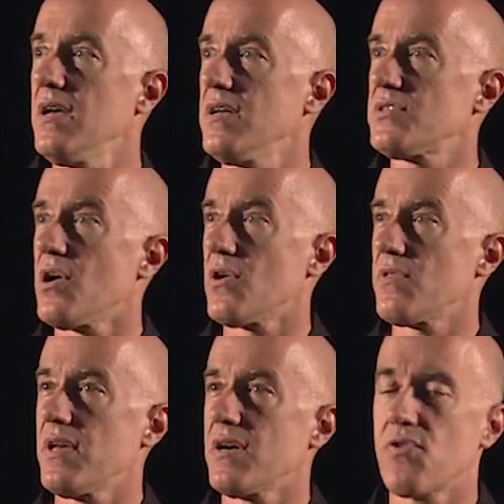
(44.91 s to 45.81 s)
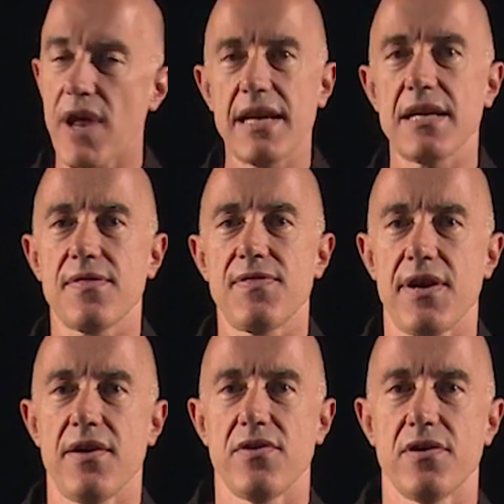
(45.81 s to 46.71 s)
So the gradient
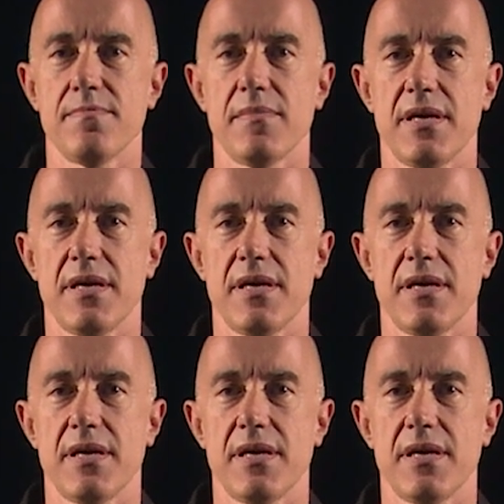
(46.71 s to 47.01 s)
theorem